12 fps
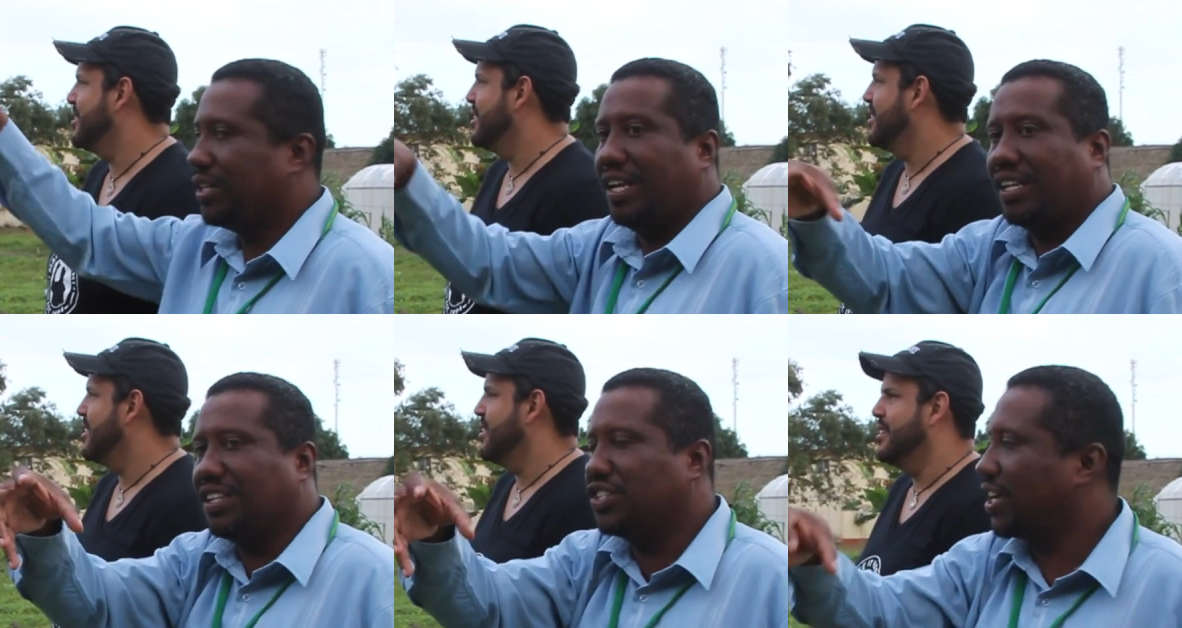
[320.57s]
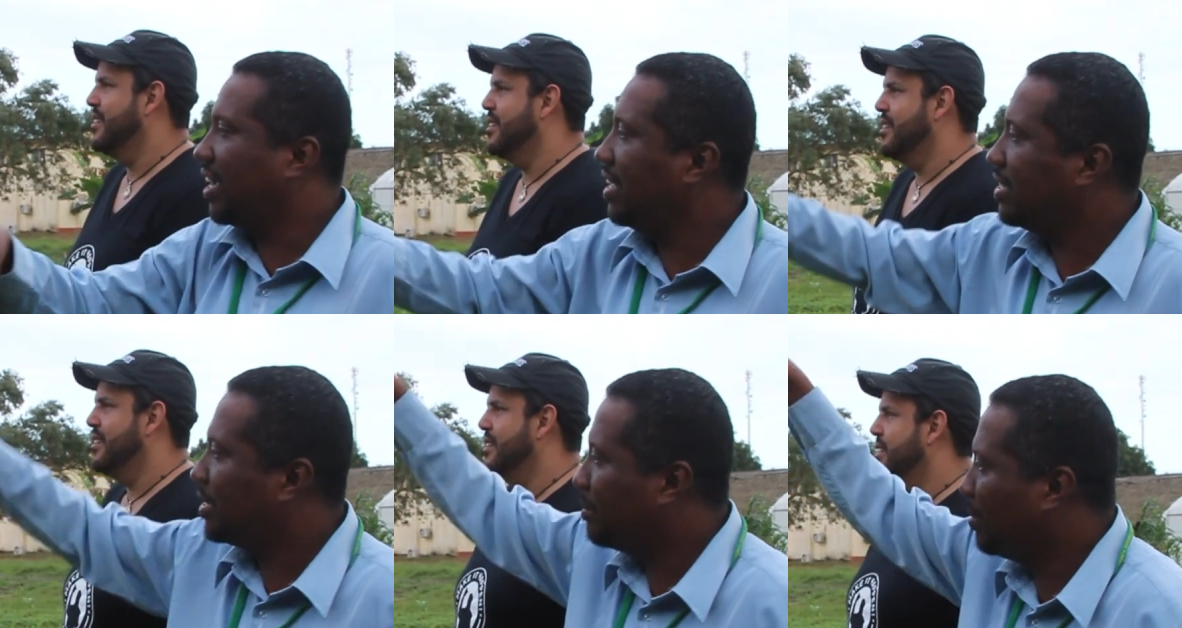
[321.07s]
Speaker 1: take the
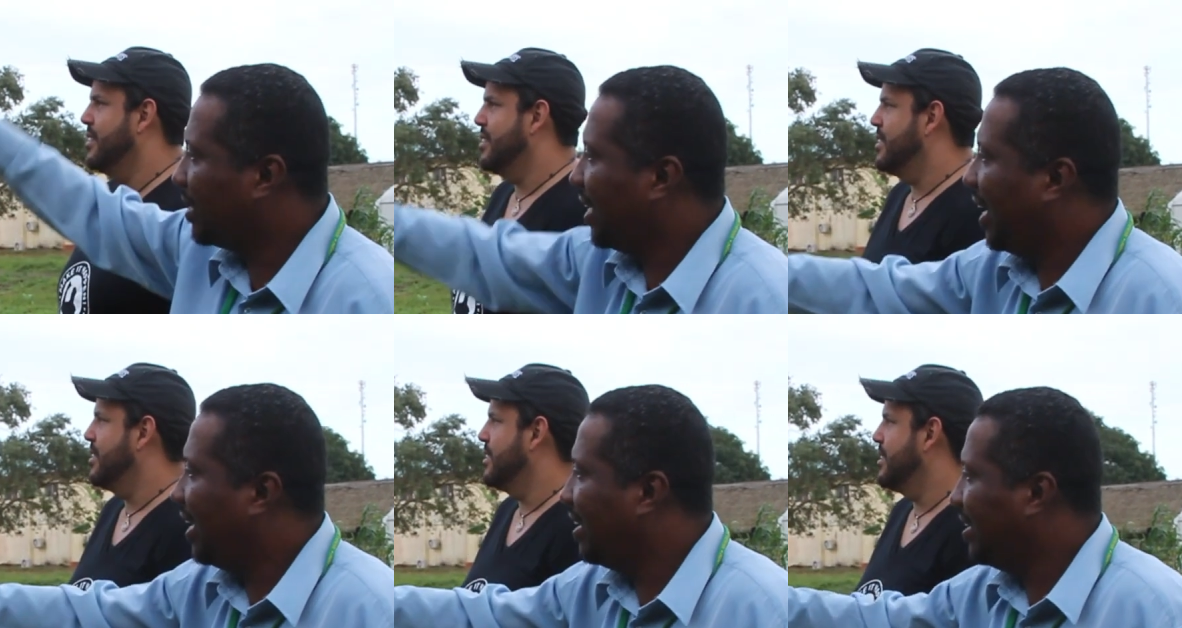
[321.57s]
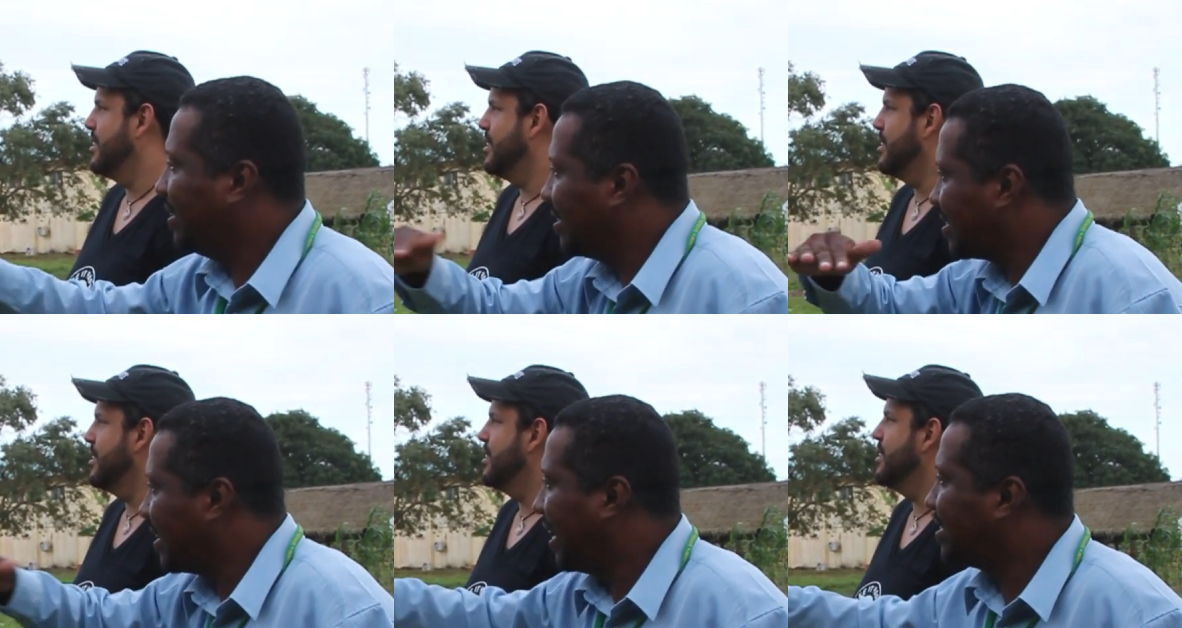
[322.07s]
chickens, put the head in,
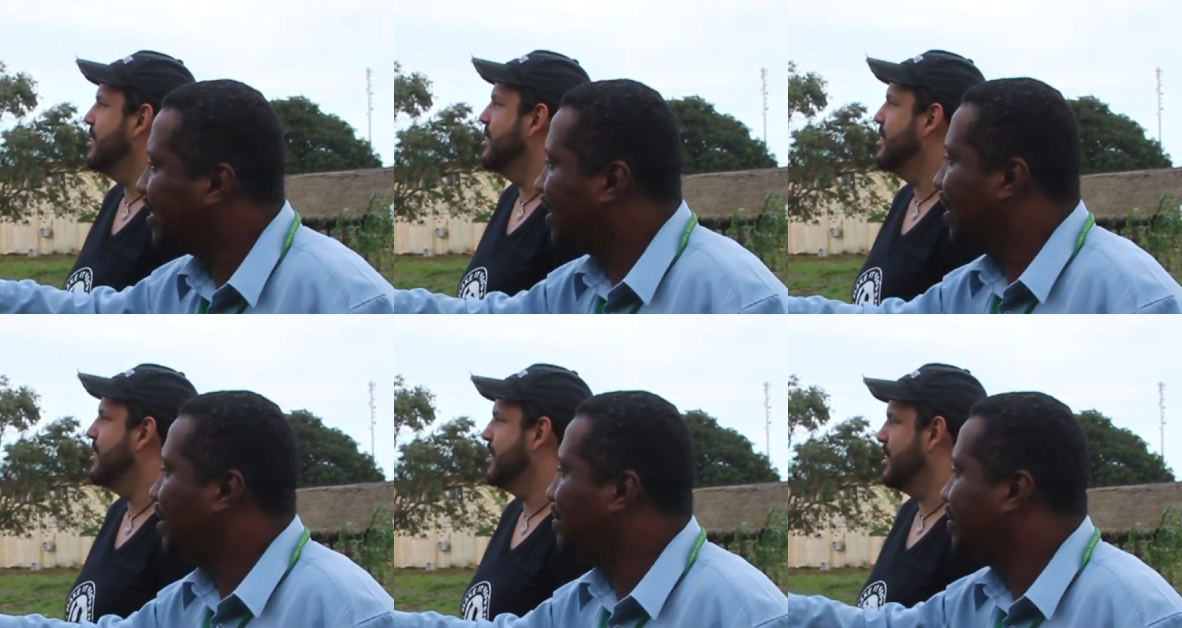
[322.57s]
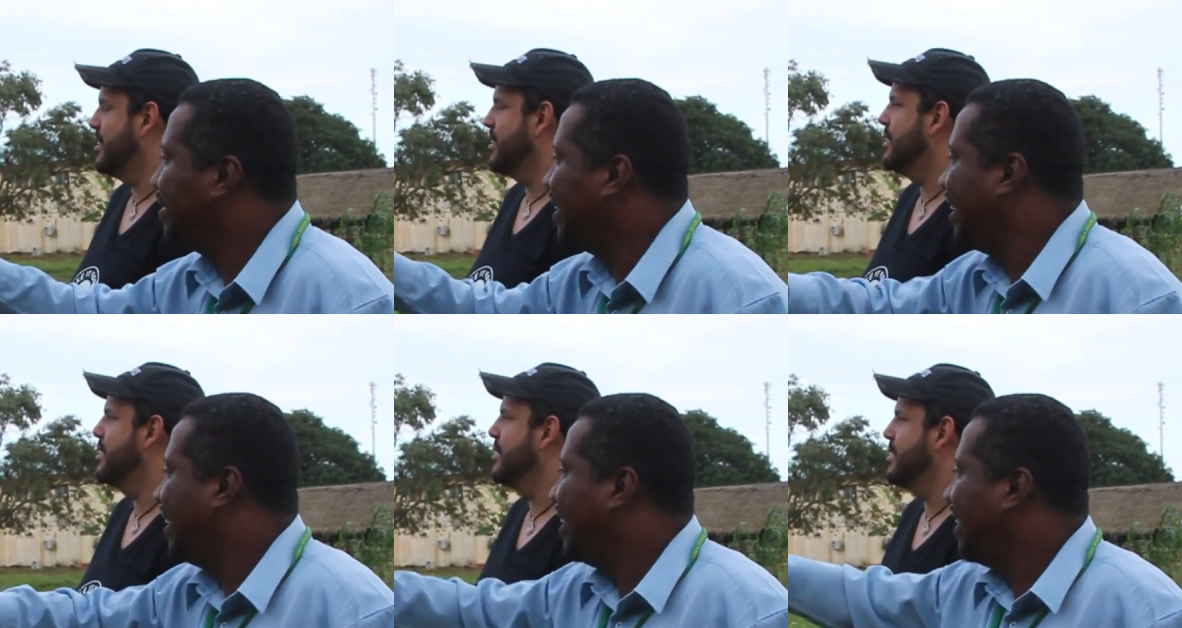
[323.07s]
slice it off,
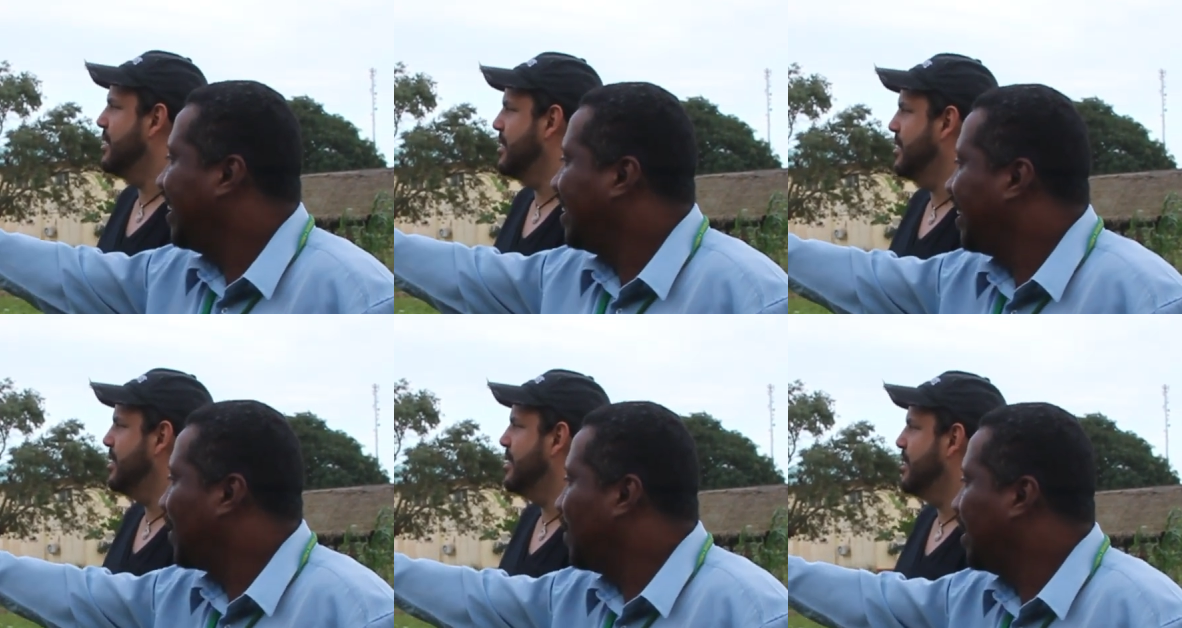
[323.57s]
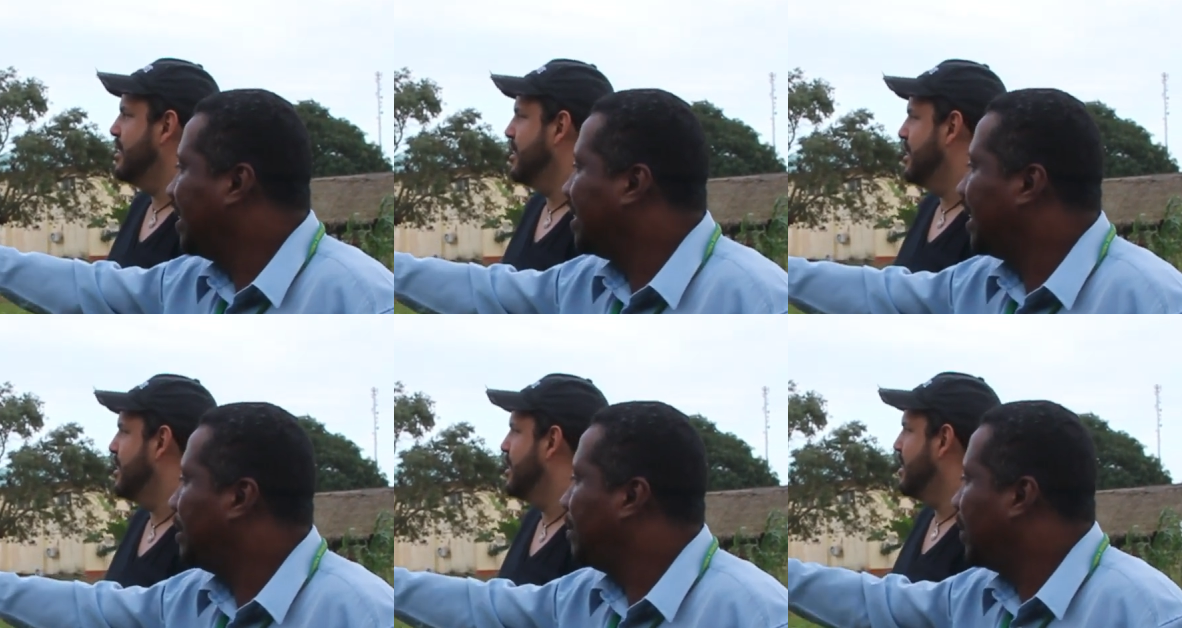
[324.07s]
they go on the
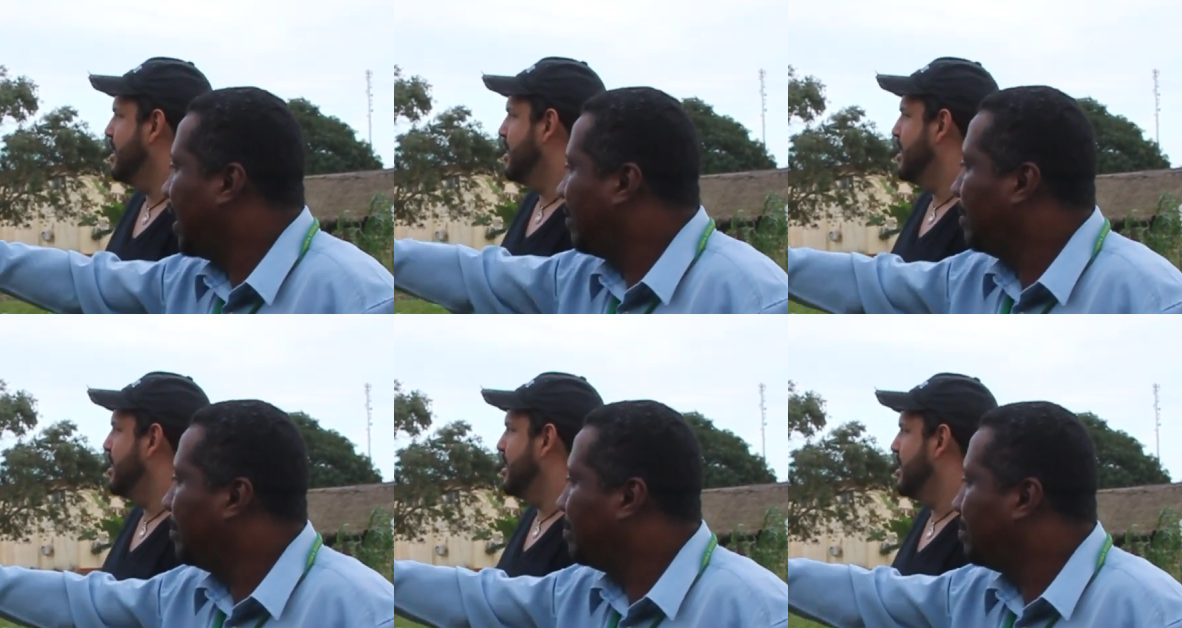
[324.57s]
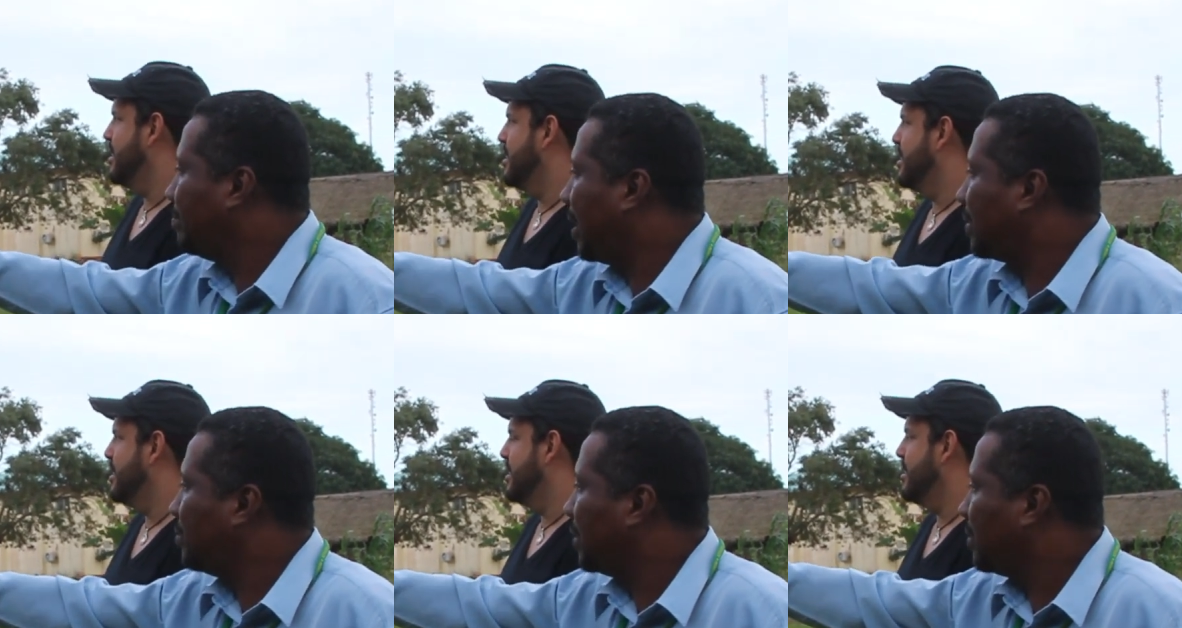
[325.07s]
table, we have the
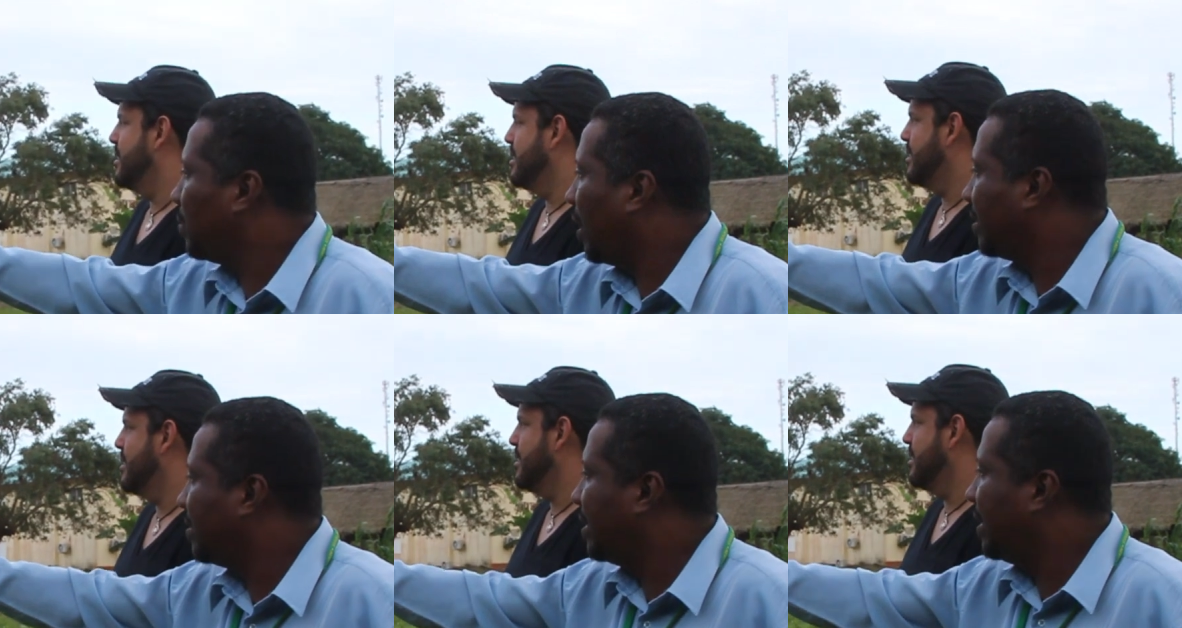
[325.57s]
pot with water